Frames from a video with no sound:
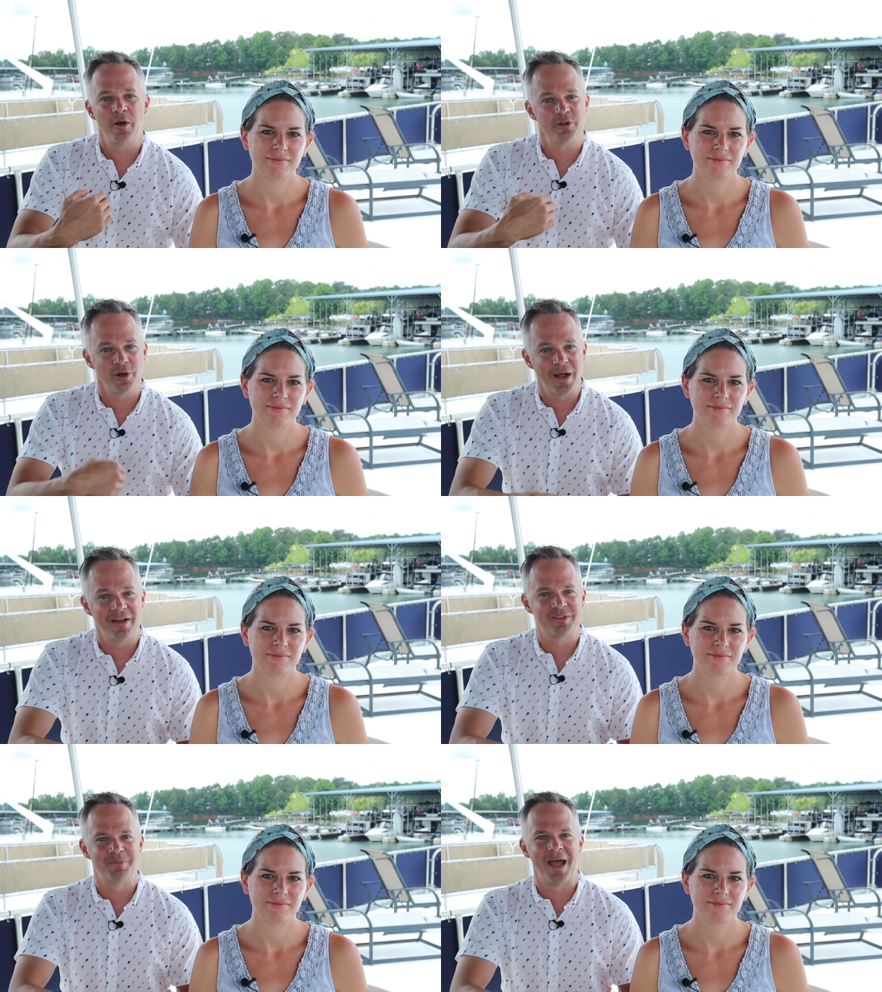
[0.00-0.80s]
Speaker 1: don't
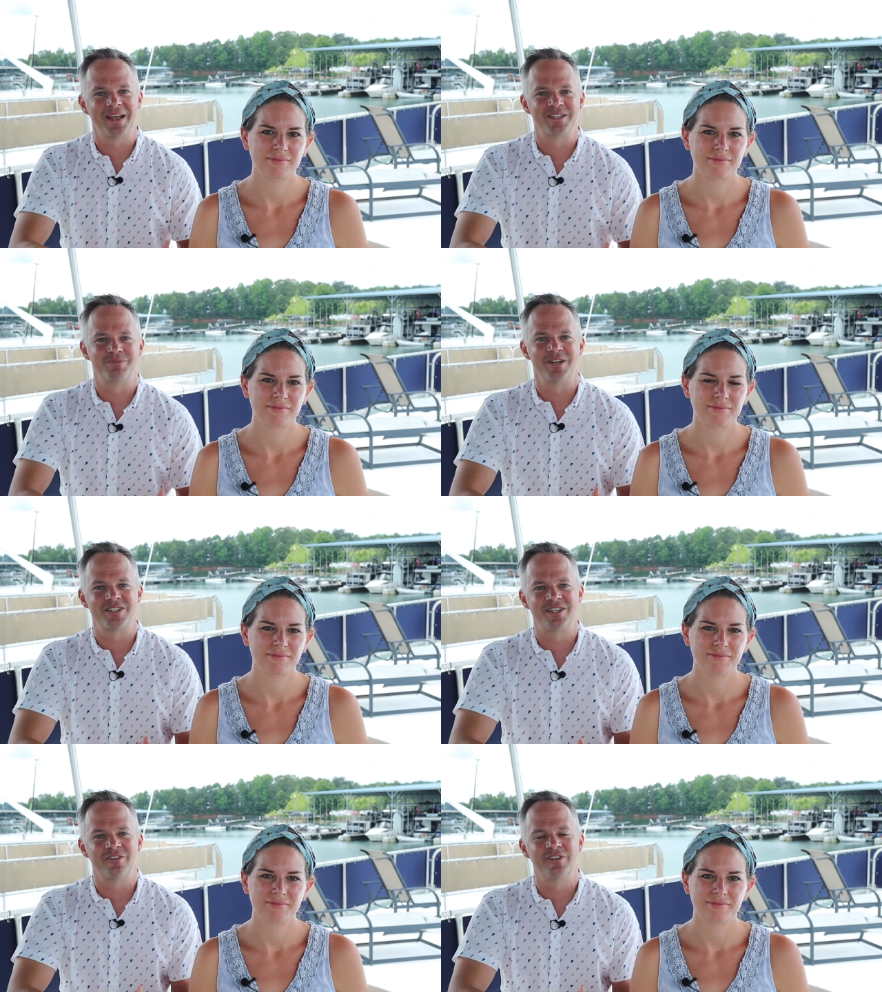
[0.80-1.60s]
have to pack as much
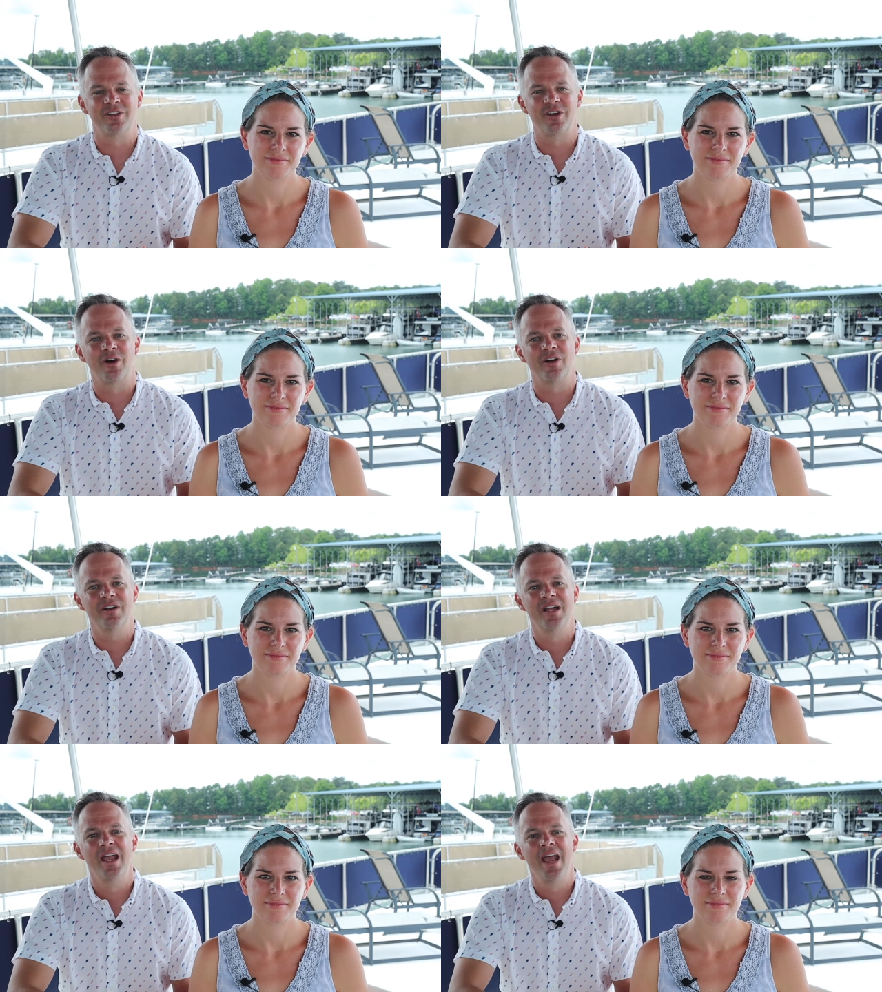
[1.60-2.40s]
stuff in the car
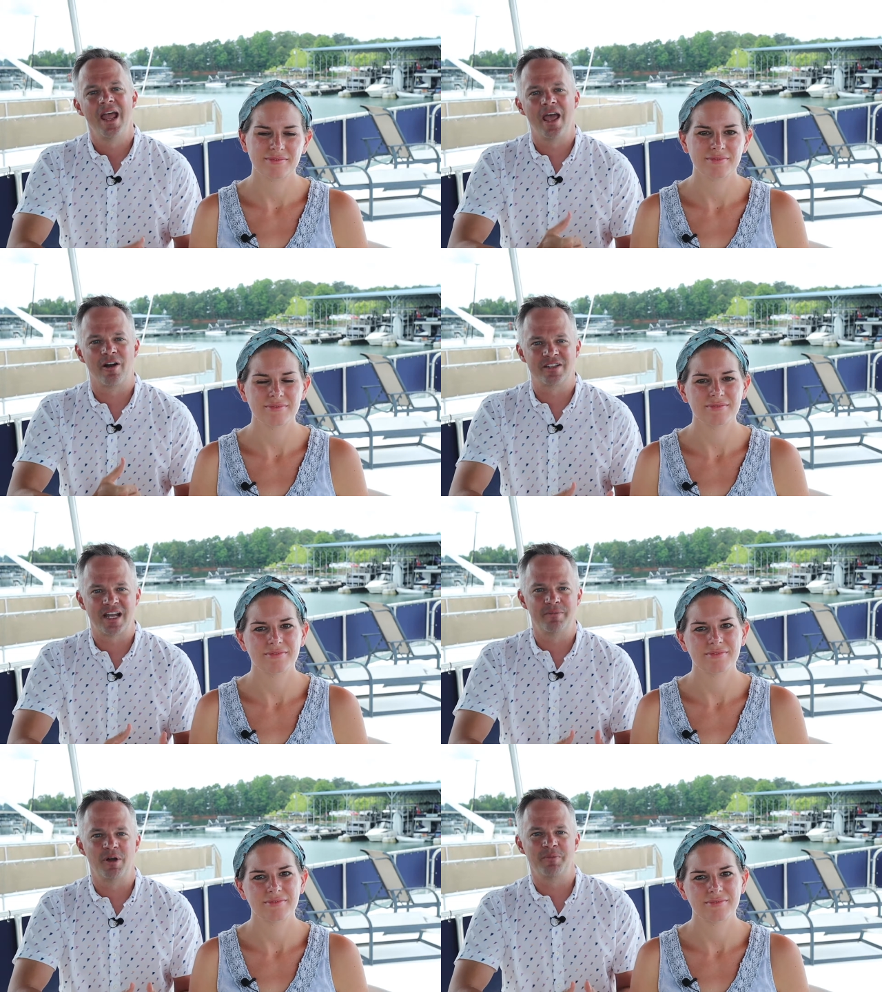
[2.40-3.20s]
and our
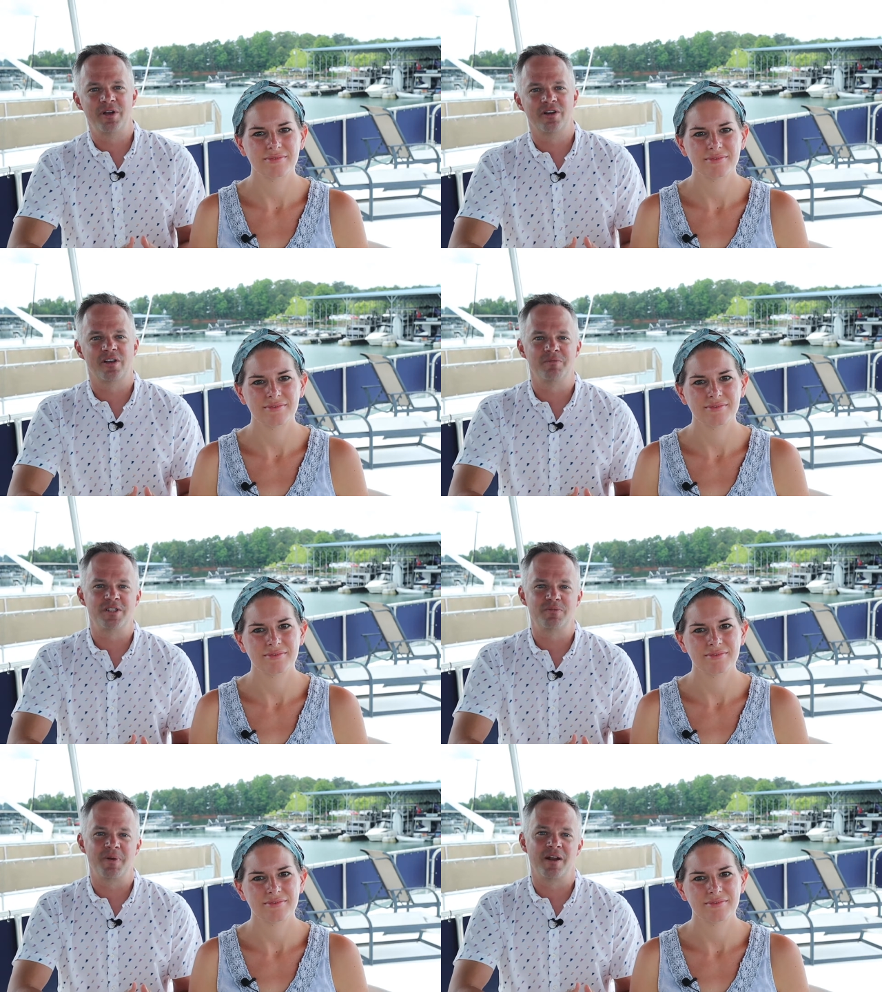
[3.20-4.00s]
time up here can be
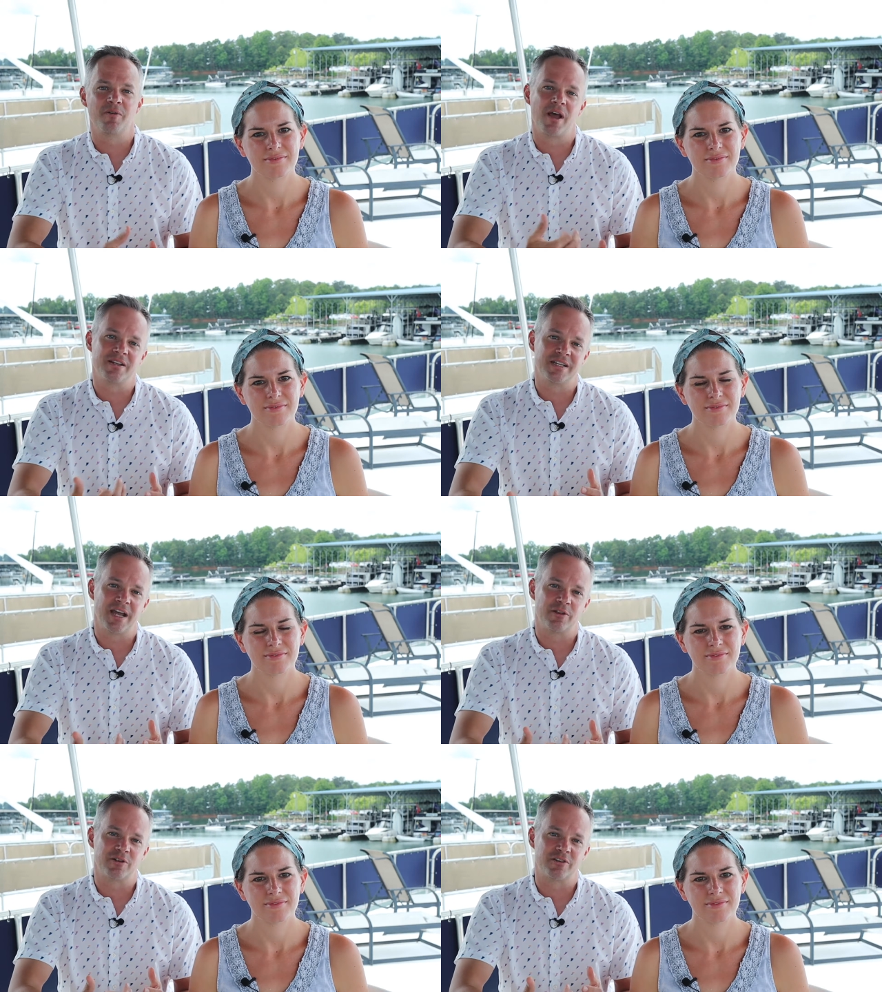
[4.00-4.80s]
spent
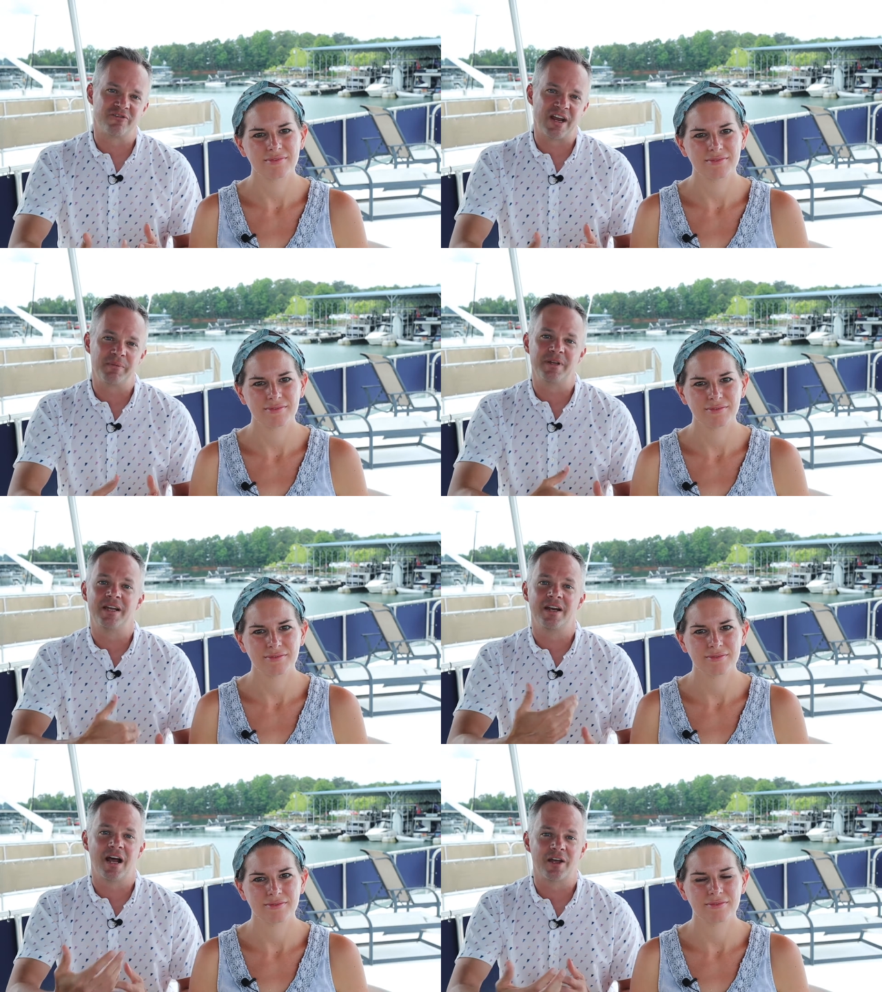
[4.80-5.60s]
together as a family
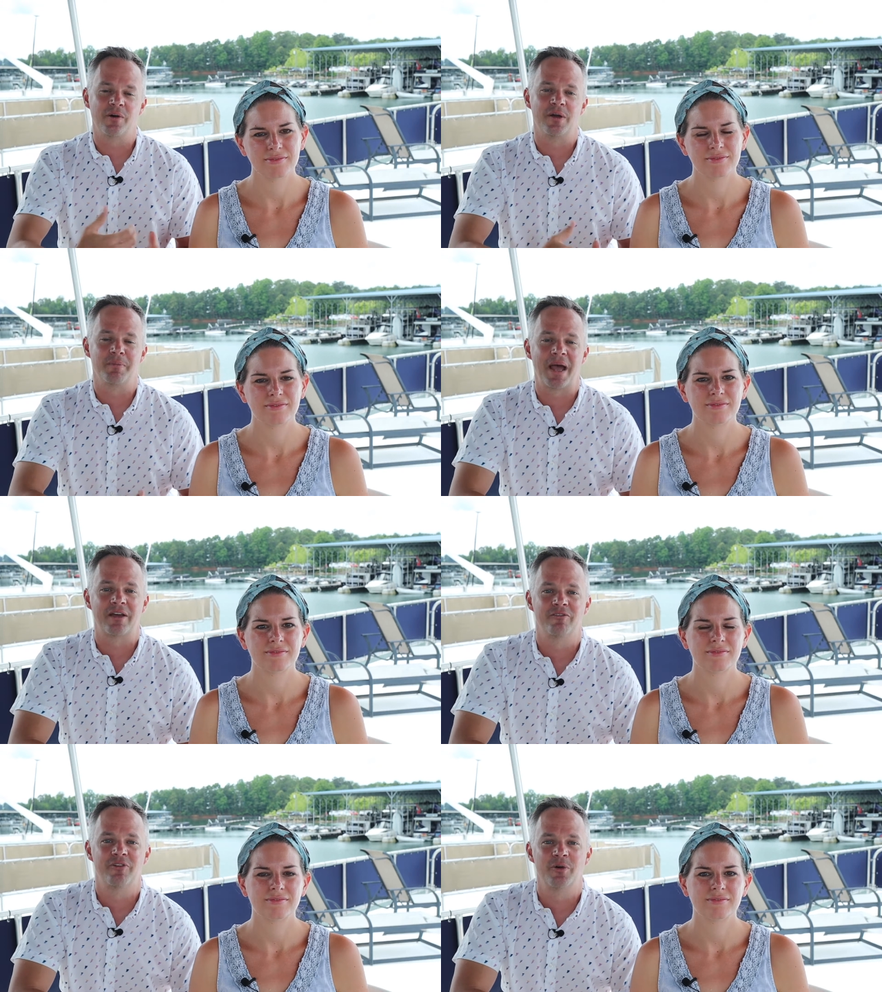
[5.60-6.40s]
and not going back
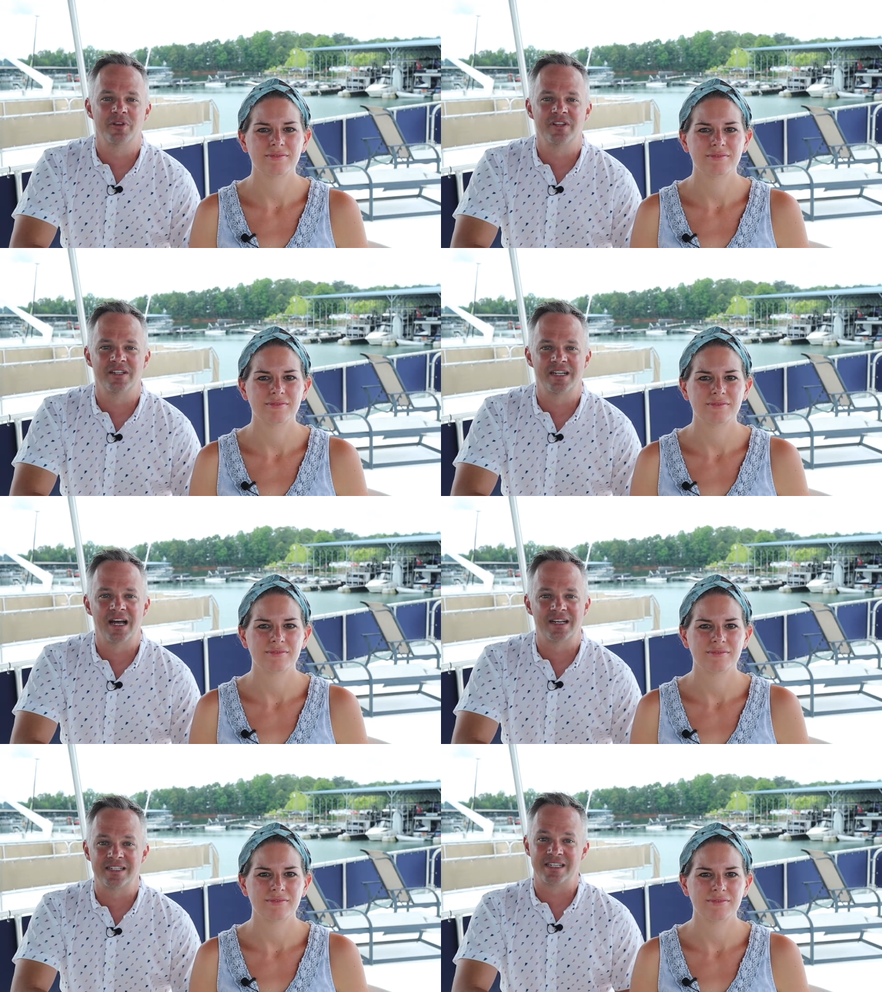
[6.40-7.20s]
and forth to the
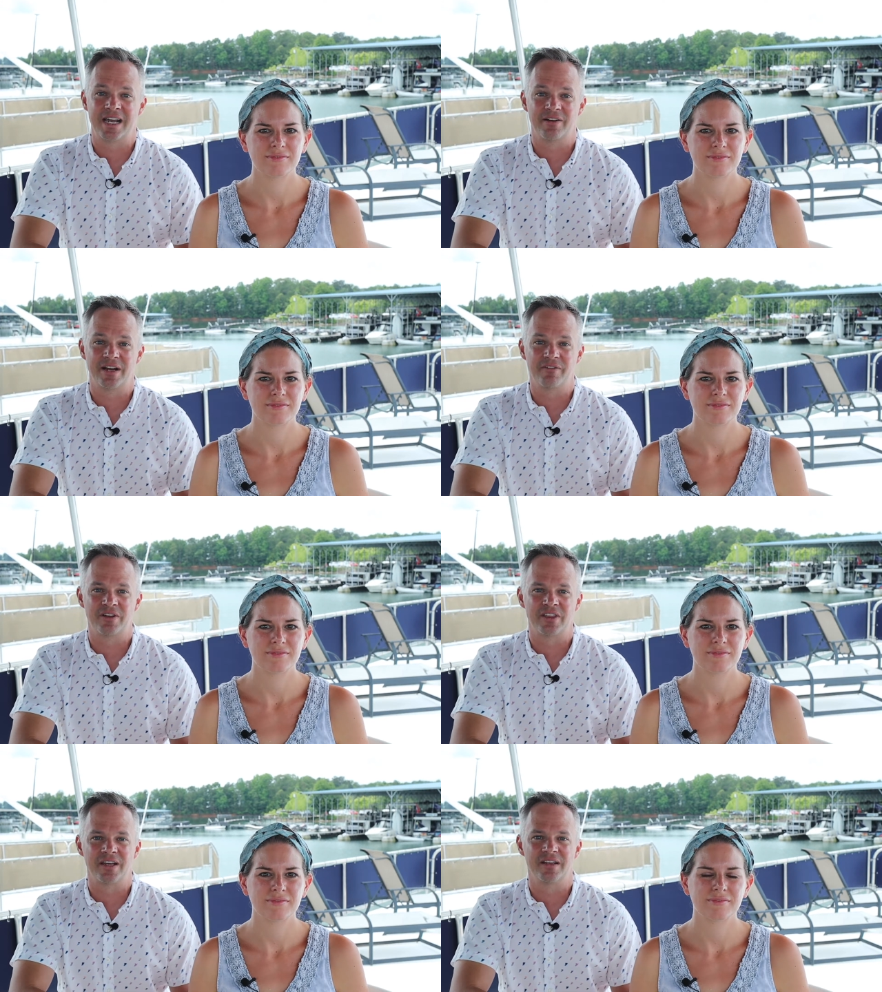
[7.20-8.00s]
dock to carry
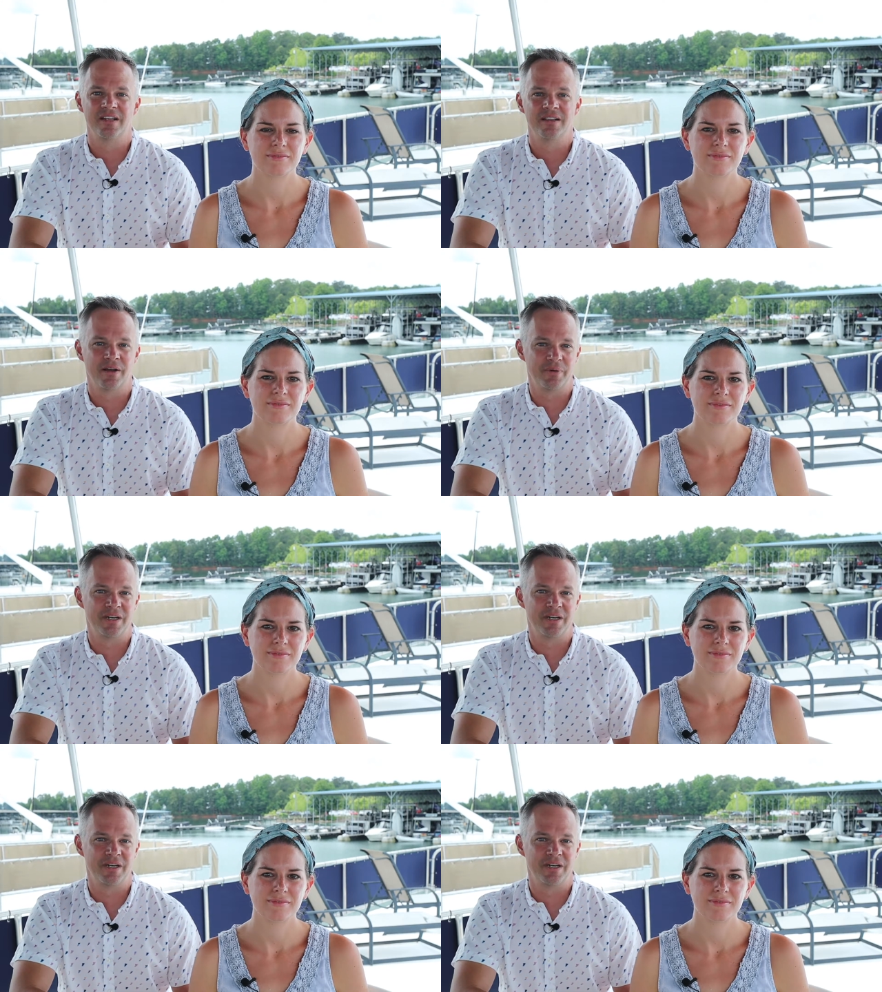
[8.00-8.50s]
everything that we